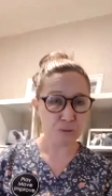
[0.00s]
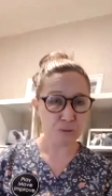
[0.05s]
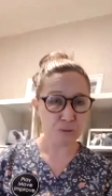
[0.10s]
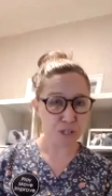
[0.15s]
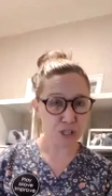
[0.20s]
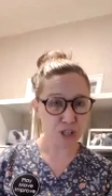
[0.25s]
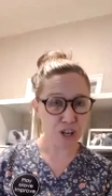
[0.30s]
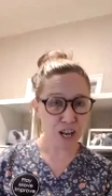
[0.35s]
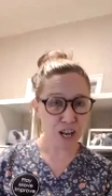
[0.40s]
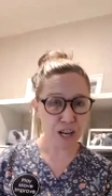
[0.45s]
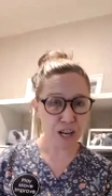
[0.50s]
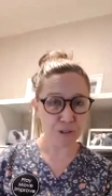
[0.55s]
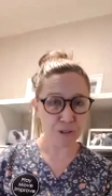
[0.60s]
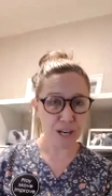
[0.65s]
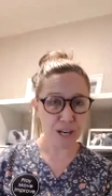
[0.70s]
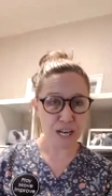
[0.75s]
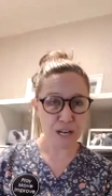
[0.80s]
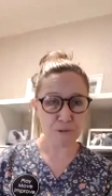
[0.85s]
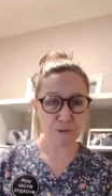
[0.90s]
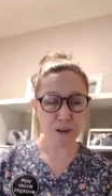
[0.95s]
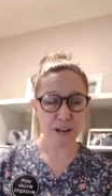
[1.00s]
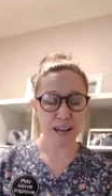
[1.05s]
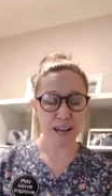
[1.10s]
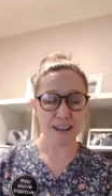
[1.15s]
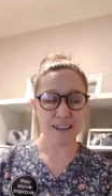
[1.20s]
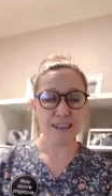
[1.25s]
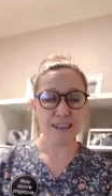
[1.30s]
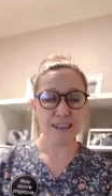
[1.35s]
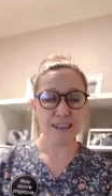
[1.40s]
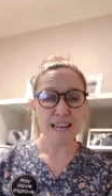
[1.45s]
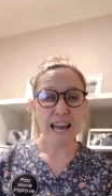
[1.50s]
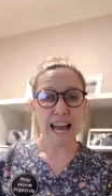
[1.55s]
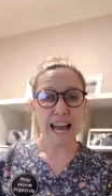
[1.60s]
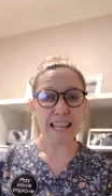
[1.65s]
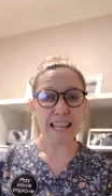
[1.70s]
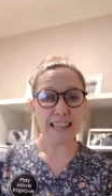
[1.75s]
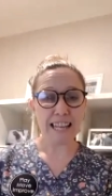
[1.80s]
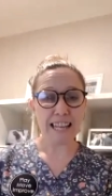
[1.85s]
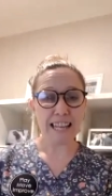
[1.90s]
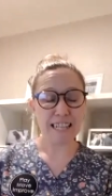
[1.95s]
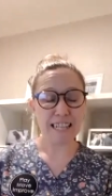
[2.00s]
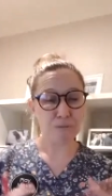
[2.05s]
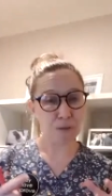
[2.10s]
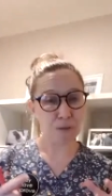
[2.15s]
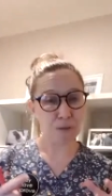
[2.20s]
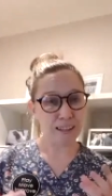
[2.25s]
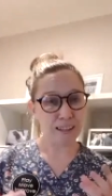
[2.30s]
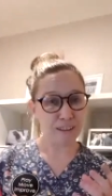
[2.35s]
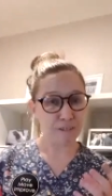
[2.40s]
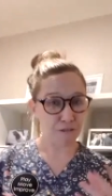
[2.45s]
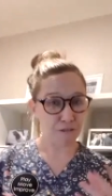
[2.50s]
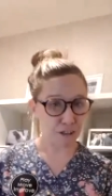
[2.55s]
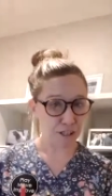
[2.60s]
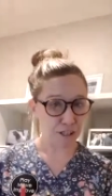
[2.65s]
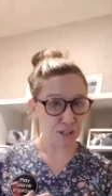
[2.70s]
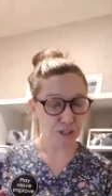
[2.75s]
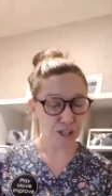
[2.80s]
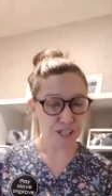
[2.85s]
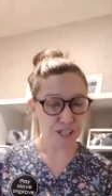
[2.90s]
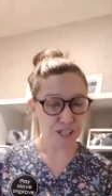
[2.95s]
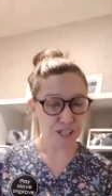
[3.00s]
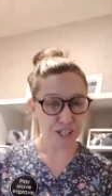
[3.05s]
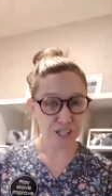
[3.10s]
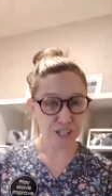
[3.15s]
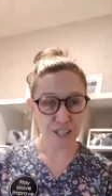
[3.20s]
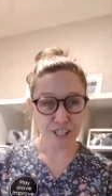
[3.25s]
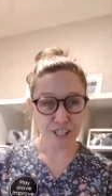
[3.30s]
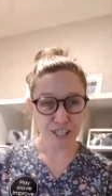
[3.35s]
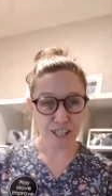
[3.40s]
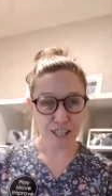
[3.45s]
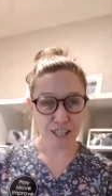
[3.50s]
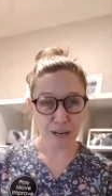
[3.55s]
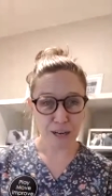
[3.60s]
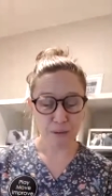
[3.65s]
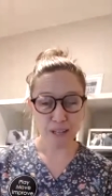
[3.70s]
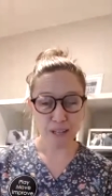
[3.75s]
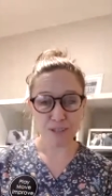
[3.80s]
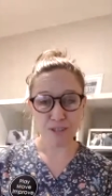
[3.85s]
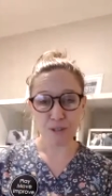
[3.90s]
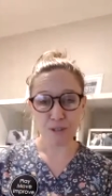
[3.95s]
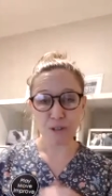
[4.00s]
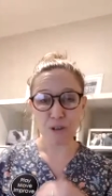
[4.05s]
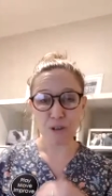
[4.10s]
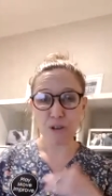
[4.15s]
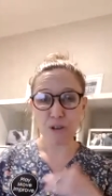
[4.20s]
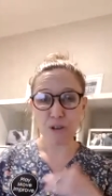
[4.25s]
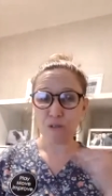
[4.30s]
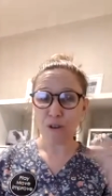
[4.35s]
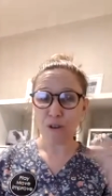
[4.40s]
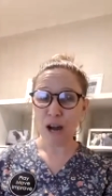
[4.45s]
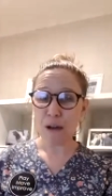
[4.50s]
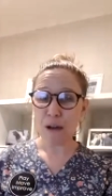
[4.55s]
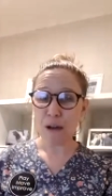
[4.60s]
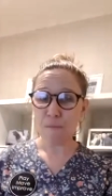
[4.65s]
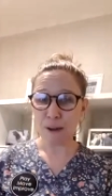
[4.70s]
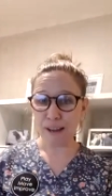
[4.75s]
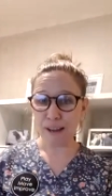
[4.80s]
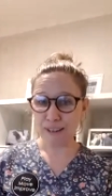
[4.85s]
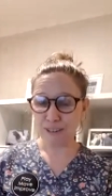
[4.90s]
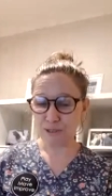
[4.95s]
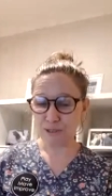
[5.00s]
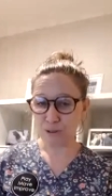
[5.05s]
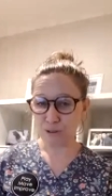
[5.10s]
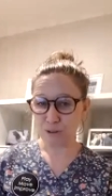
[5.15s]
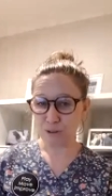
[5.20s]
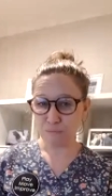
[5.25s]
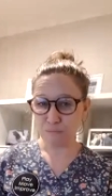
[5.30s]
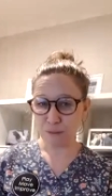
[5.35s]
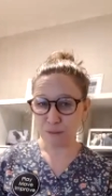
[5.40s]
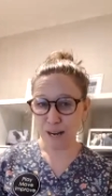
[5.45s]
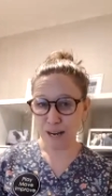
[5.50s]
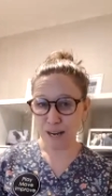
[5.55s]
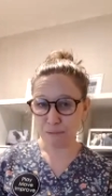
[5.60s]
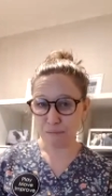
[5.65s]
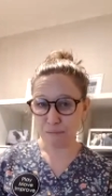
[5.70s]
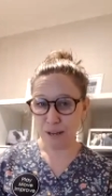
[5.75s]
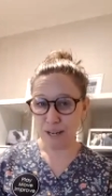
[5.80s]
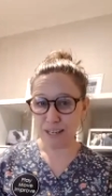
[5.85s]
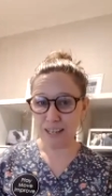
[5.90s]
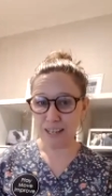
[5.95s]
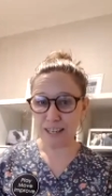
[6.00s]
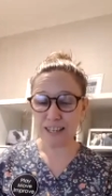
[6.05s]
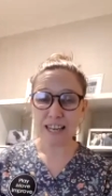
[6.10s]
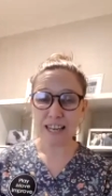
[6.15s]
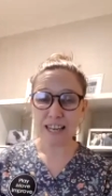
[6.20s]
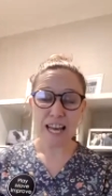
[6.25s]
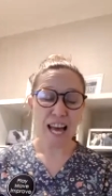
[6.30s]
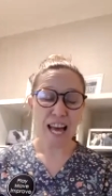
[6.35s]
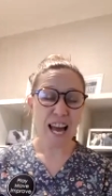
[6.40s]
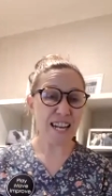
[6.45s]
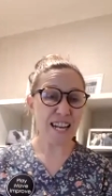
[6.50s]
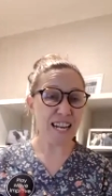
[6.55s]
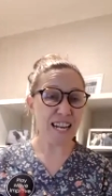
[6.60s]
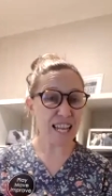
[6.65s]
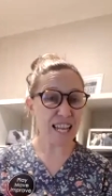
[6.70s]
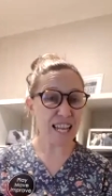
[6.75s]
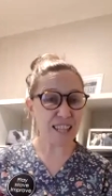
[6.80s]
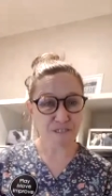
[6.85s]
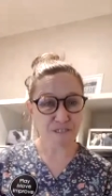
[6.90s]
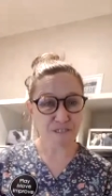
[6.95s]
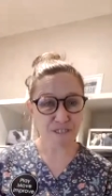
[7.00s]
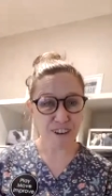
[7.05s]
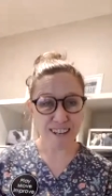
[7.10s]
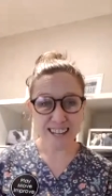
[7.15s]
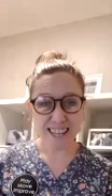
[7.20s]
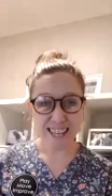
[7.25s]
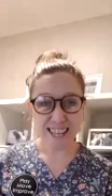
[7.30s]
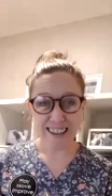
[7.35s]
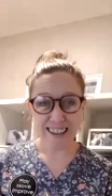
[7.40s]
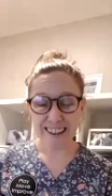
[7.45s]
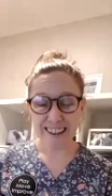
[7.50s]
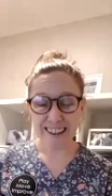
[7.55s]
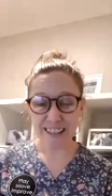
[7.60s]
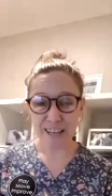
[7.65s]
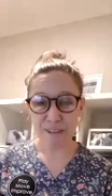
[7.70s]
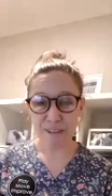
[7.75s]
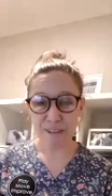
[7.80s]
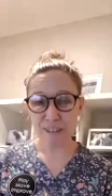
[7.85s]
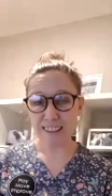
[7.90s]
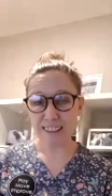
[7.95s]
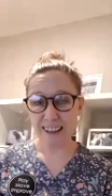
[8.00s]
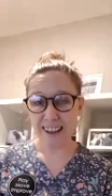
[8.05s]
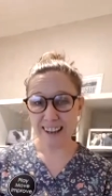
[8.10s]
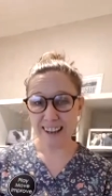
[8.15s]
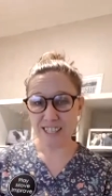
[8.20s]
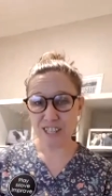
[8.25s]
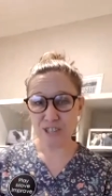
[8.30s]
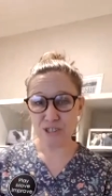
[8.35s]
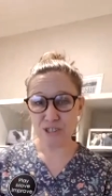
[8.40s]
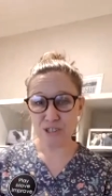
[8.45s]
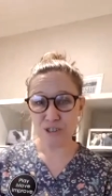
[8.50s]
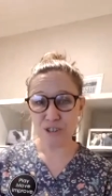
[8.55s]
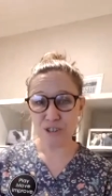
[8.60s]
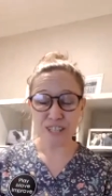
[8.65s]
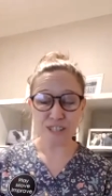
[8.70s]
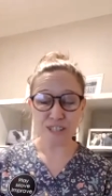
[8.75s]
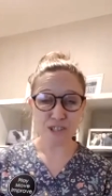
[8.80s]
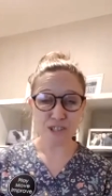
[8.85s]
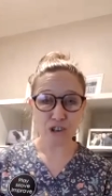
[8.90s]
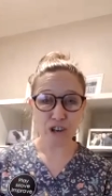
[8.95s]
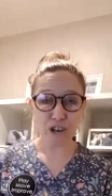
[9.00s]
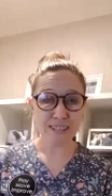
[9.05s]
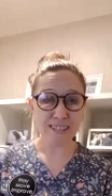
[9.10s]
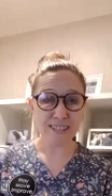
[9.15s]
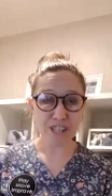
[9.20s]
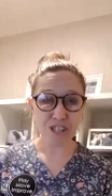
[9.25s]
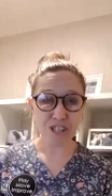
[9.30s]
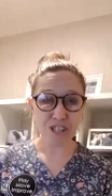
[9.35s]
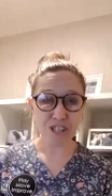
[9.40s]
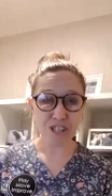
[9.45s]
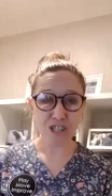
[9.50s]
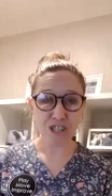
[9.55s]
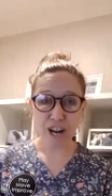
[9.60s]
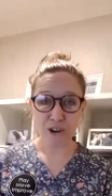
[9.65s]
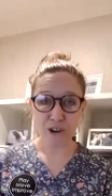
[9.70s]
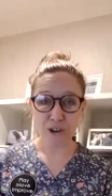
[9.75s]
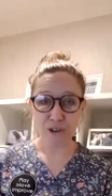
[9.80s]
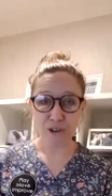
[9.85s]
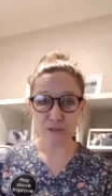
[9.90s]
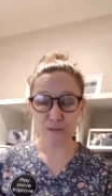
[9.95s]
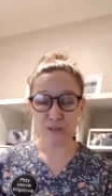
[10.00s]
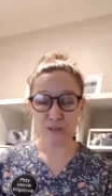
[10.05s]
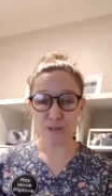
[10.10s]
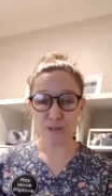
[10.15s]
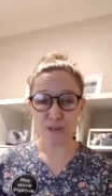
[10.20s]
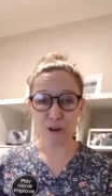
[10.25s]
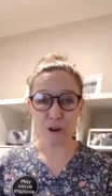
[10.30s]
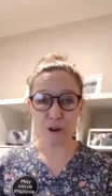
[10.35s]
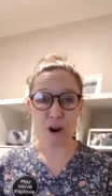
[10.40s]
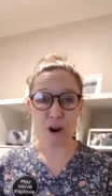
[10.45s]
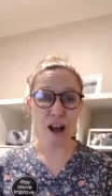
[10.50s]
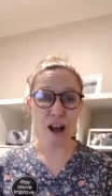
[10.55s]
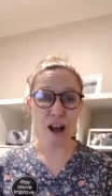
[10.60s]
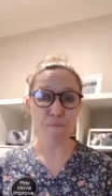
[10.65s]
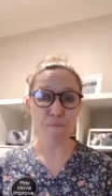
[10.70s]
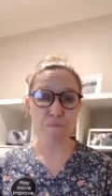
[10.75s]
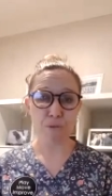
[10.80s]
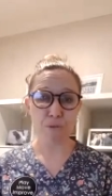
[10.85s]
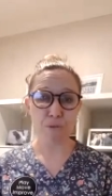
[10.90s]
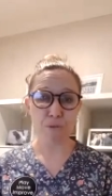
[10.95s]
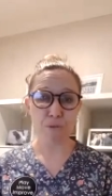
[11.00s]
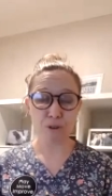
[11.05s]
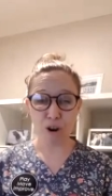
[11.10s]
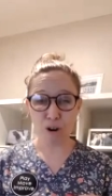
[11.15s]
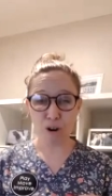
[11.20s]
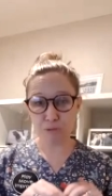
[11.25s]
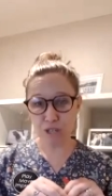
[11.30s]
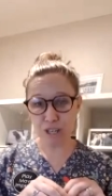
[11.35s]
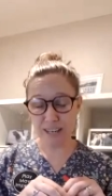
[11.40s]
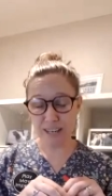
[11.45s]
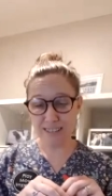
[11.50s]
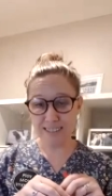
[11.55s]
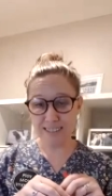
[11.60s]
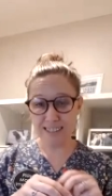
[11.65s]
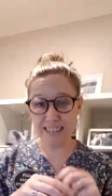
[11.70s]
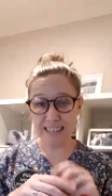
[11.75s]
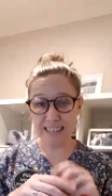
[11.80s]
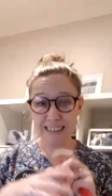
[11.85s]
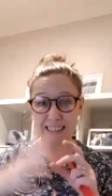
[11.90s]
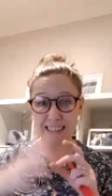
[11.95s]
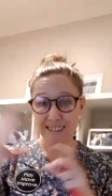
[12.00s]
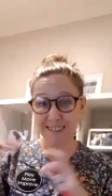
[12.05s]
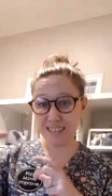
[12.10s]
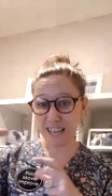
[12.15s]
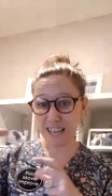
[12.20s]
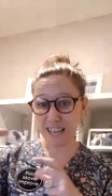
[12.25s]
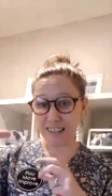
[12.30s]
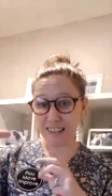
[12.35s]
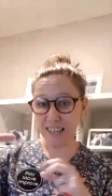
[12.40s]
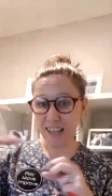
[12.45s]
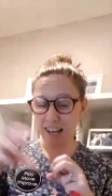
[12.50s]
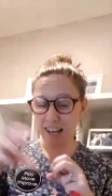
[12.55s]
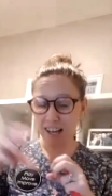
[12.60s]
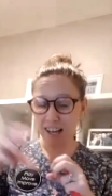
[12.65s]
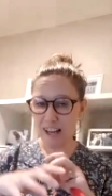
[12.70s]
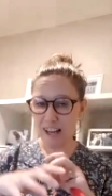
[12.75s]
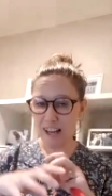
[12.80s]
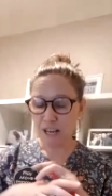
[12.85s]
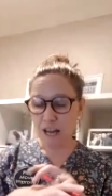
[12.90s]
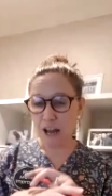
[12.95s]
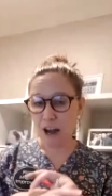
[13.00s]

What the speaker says: to a child anyway. And that's where the frustration can come. So go right back to mark making. Another fun thing that we like to do is tracing shadows. So I put objects in the sunlight,